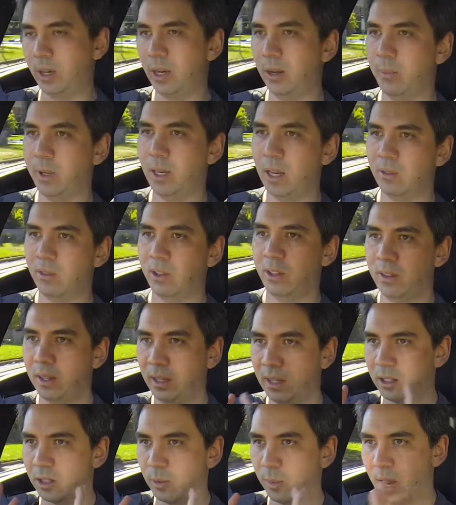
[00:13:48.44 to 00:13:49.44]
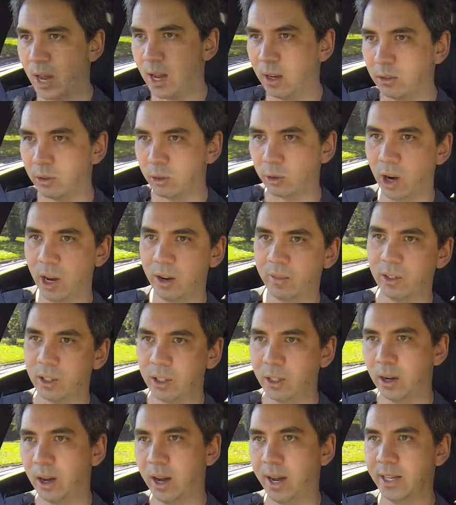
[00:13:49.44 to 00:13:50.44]
I mean, everything is about
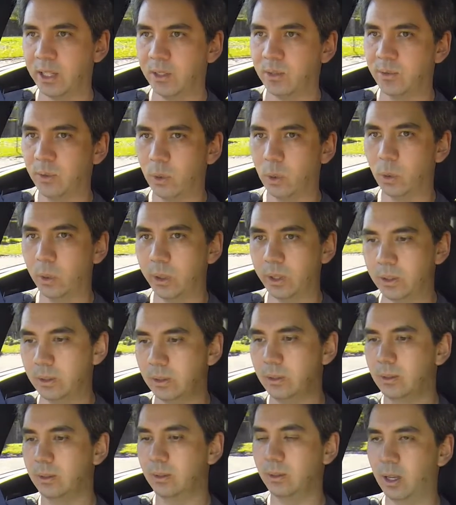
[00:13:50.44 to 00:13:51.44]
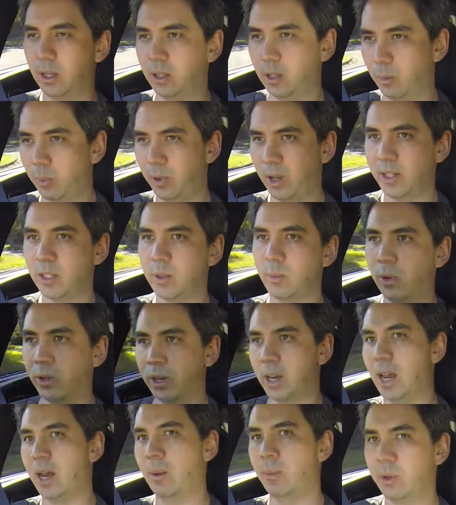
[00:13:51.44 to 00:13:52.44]
driver eyes forward. The blind spot
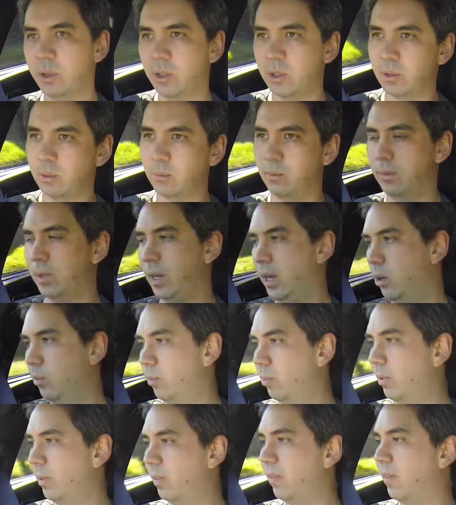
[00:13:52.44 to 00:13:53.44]
cameras help with